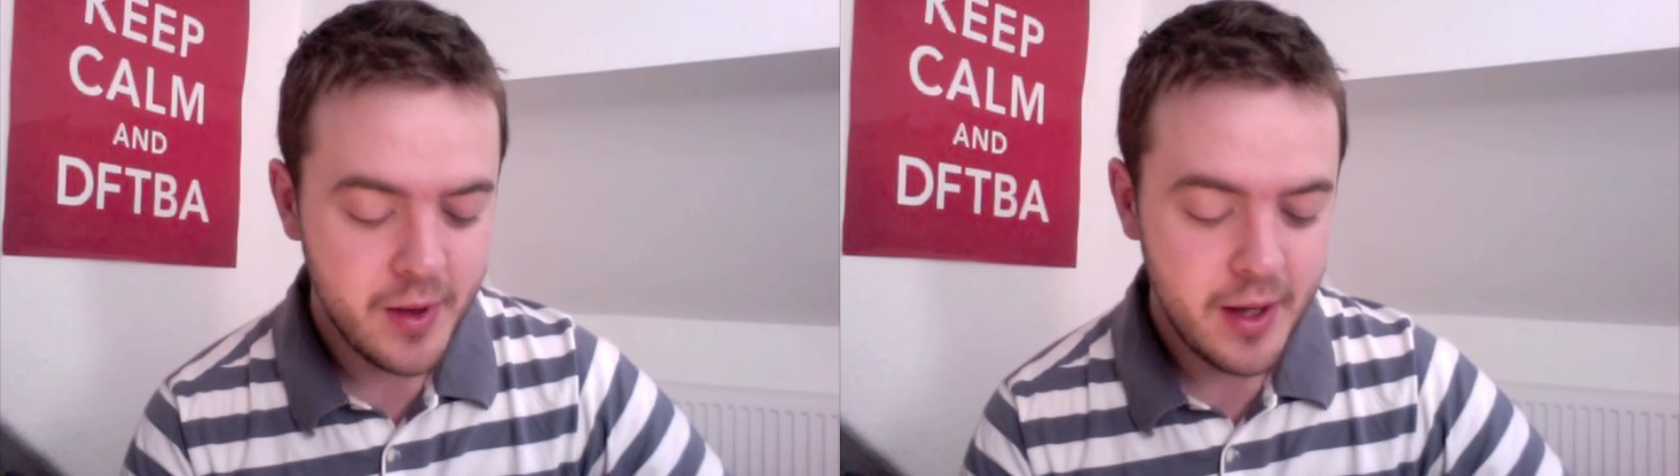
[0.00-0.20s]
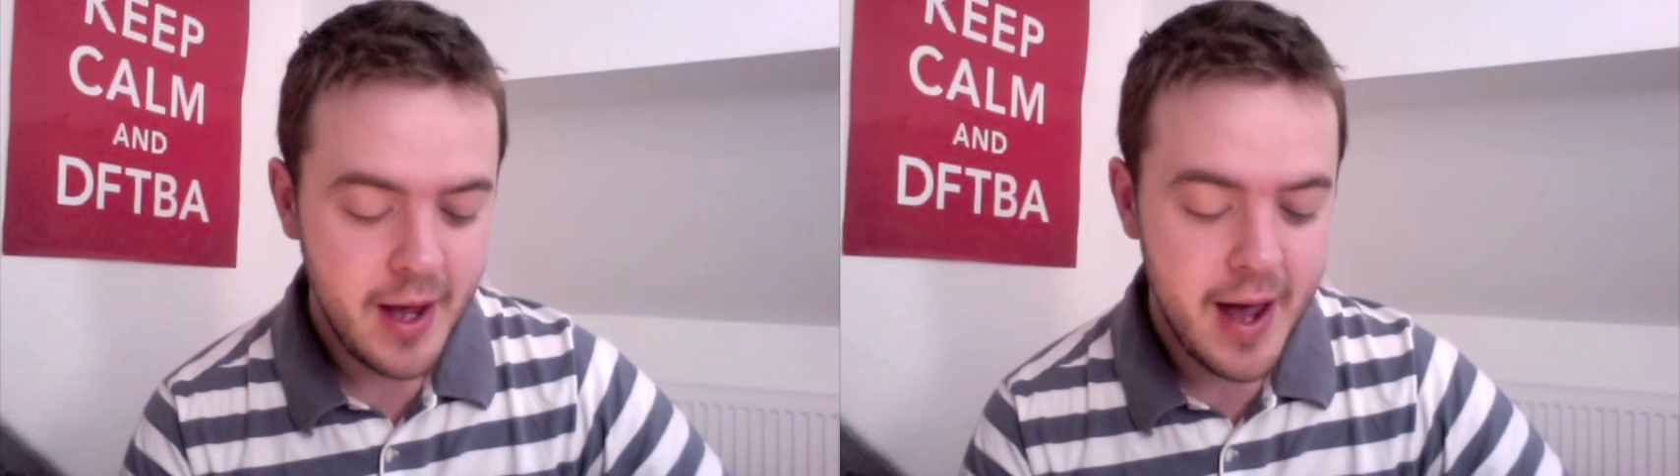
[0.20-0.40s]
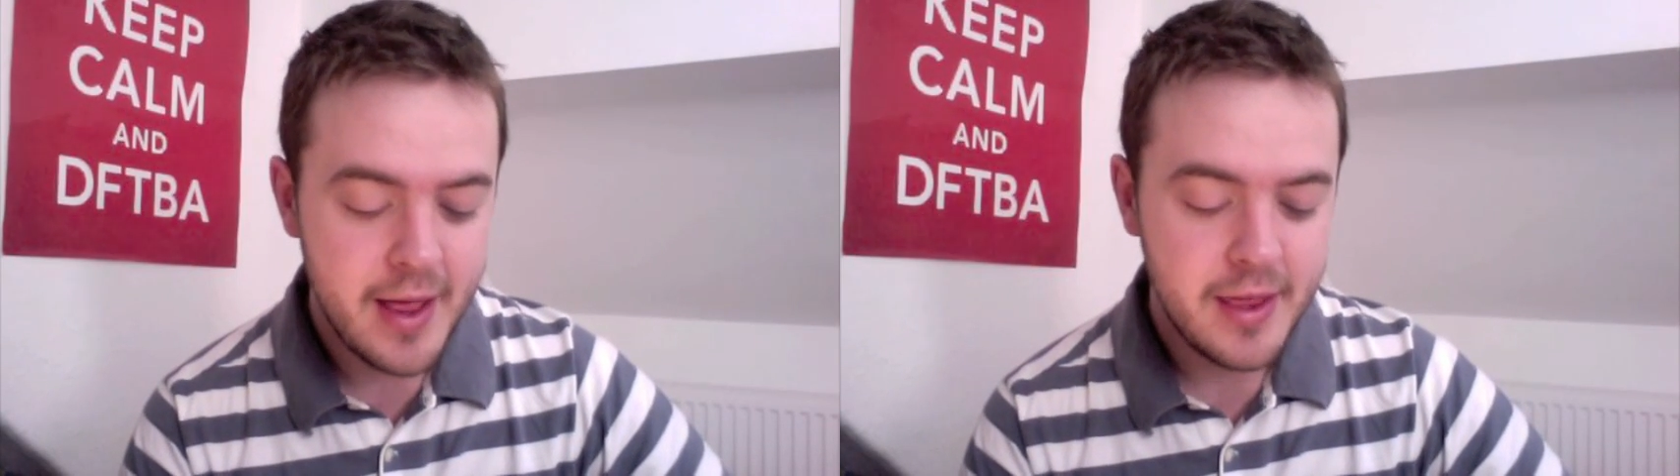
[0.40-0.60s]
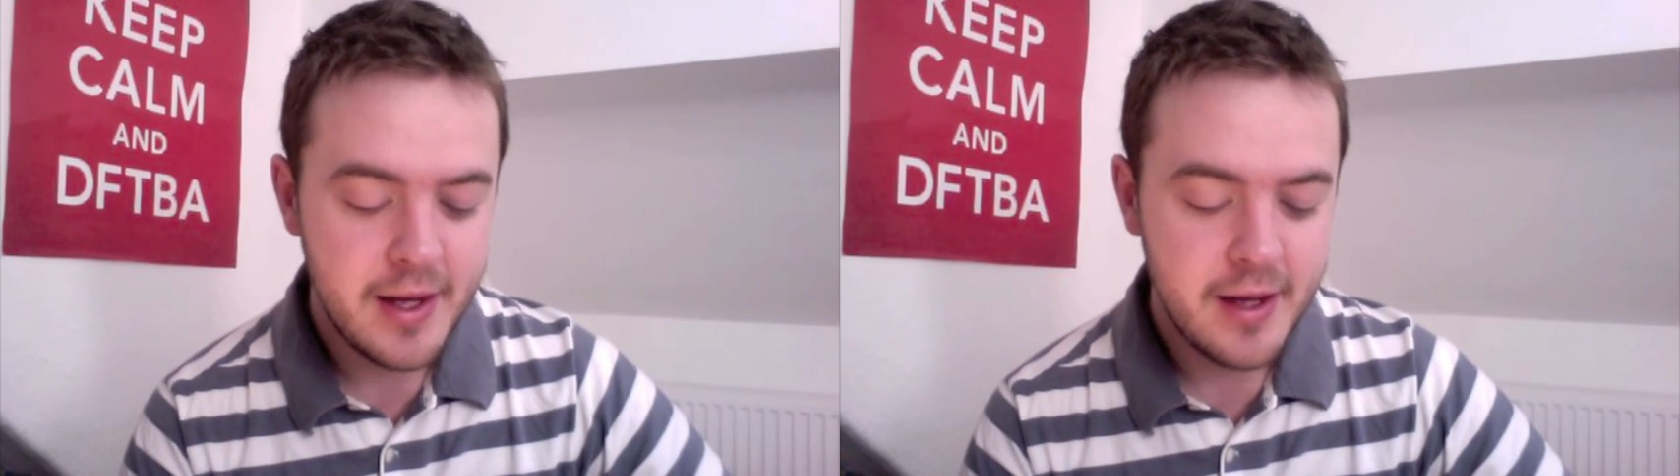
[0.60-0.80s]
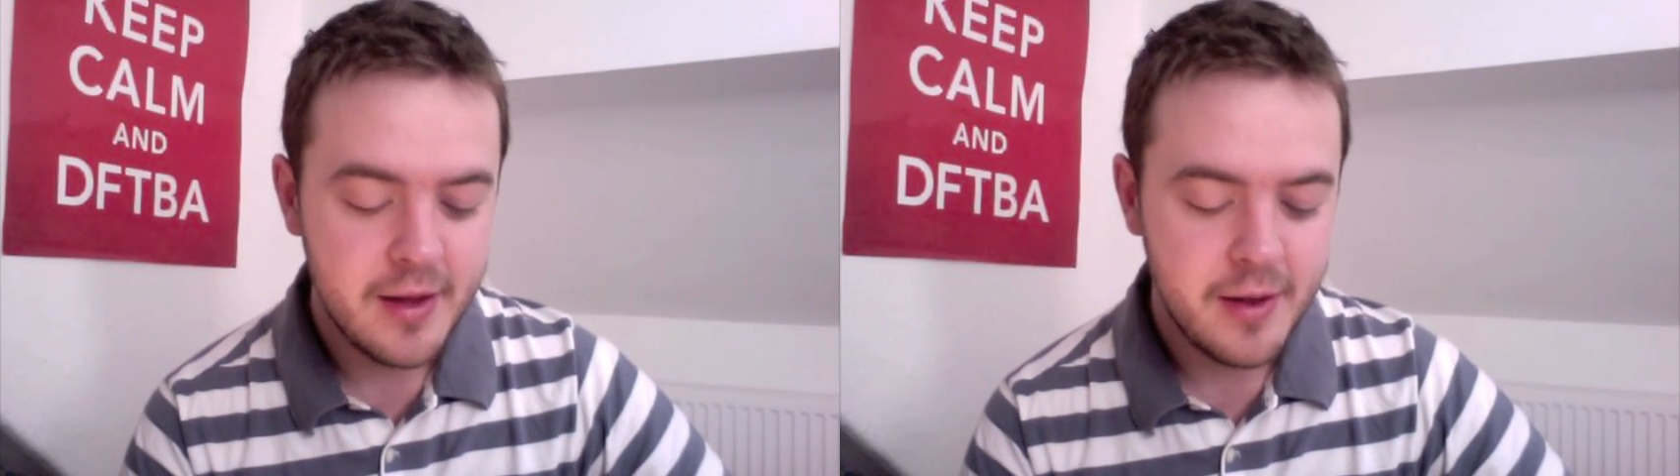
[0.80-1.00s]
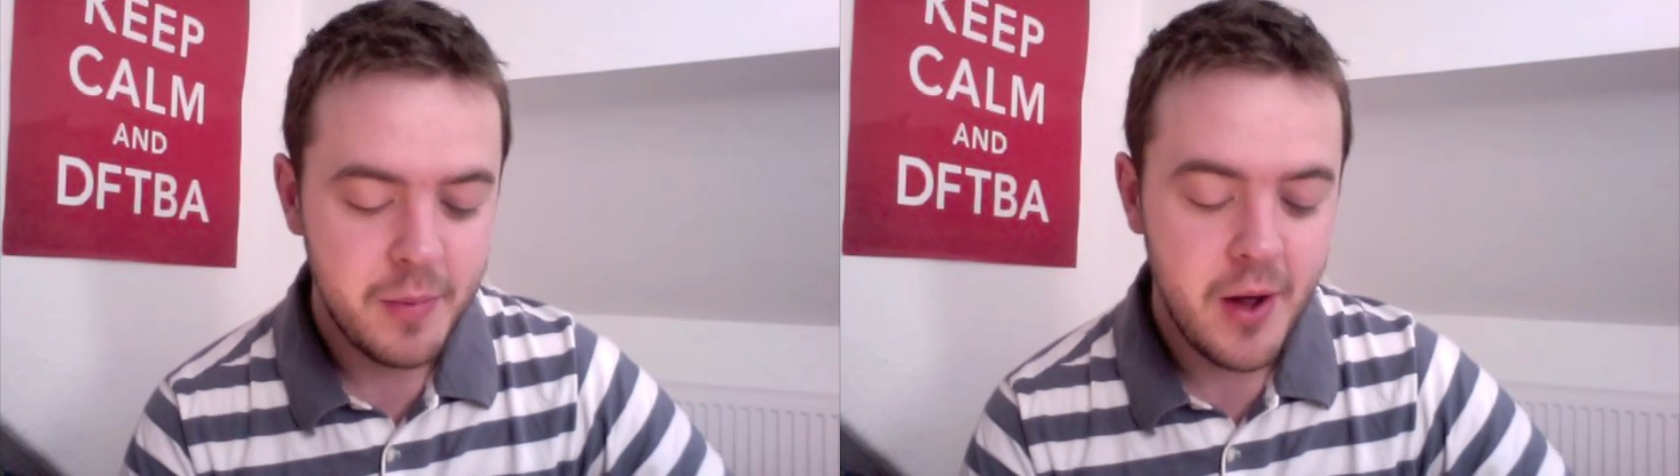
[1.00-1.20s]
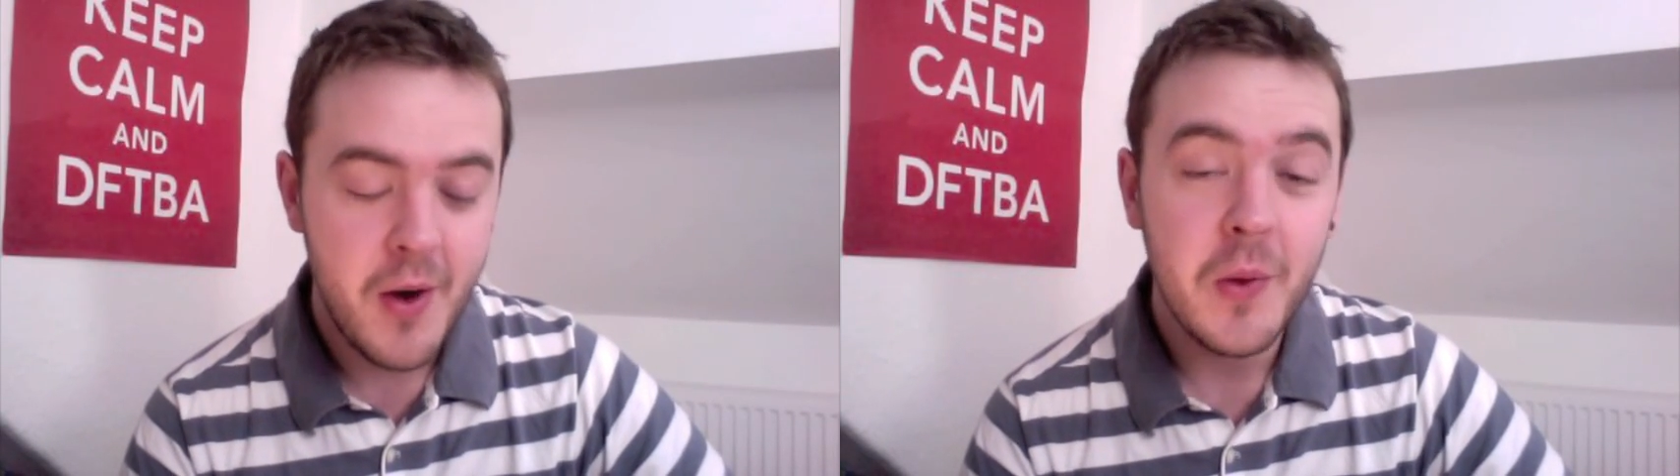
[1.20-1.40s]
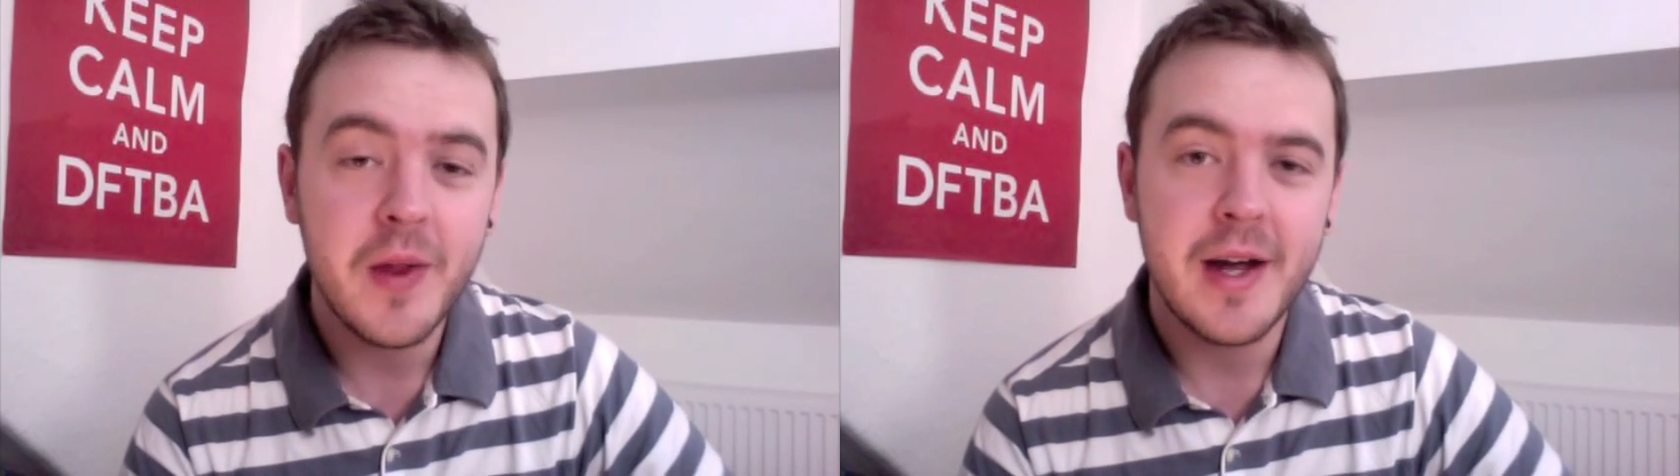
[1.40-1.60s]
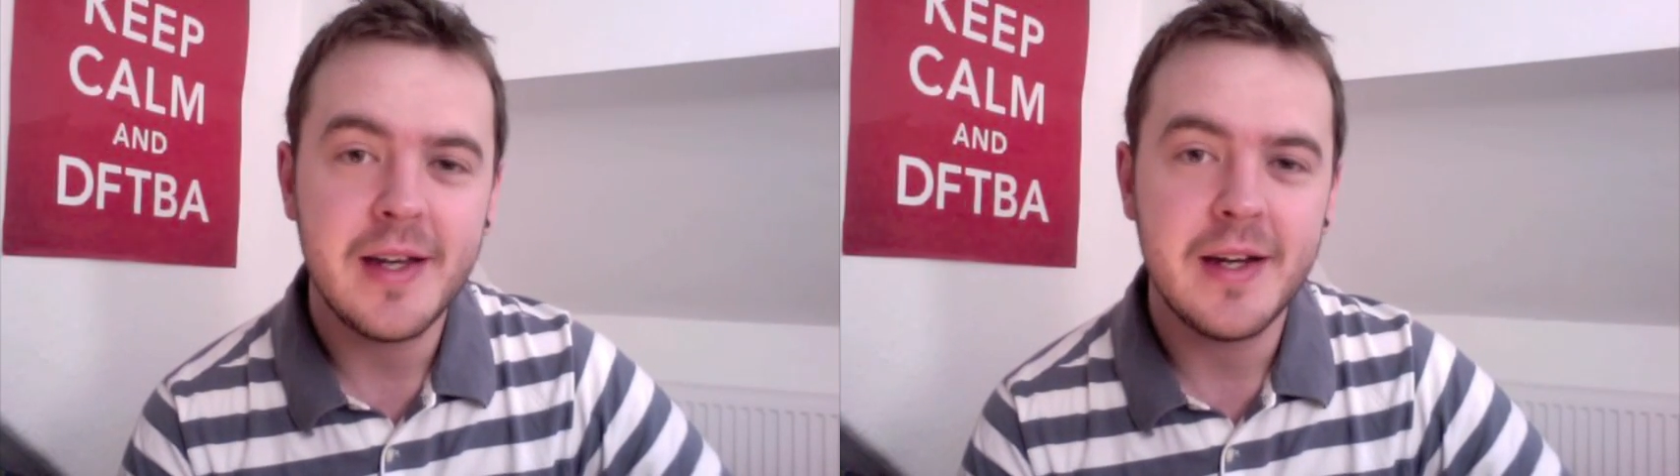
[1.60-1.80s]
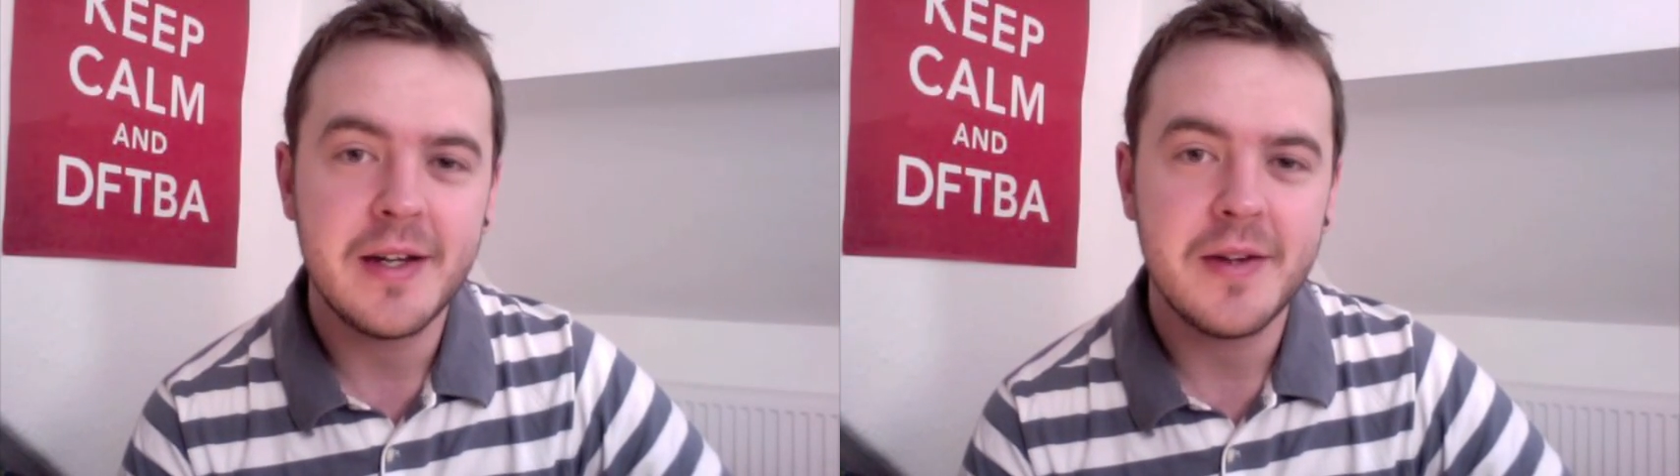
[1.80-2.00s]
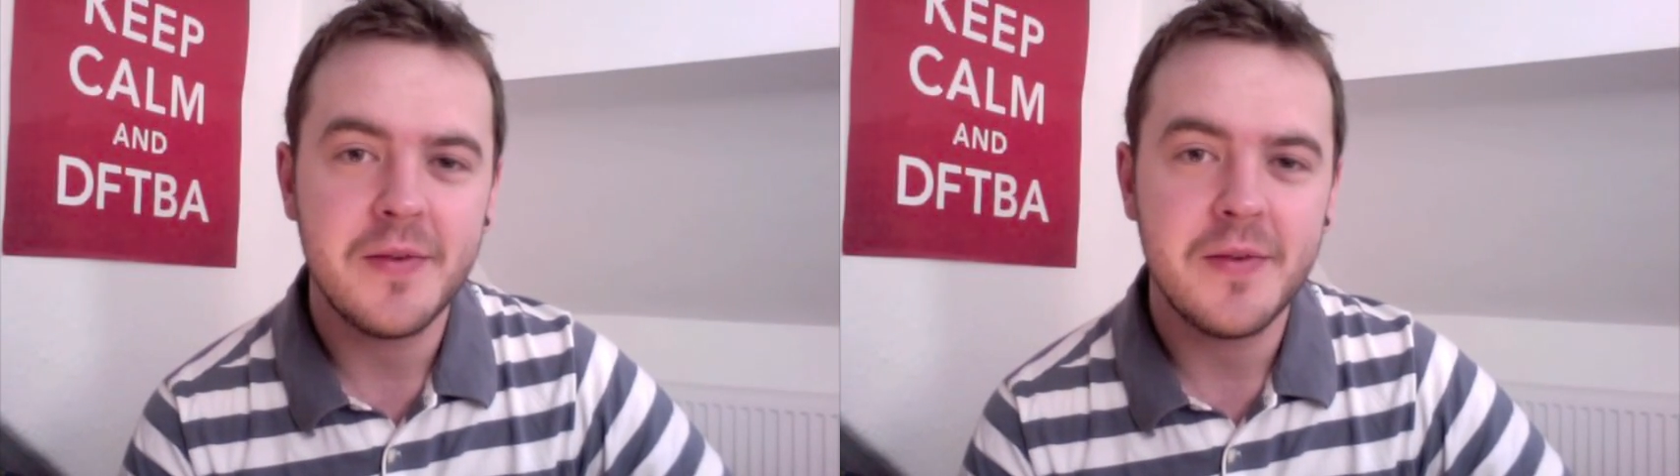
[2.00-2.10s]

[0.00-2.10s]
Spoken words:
Yeah, the plot hole that I did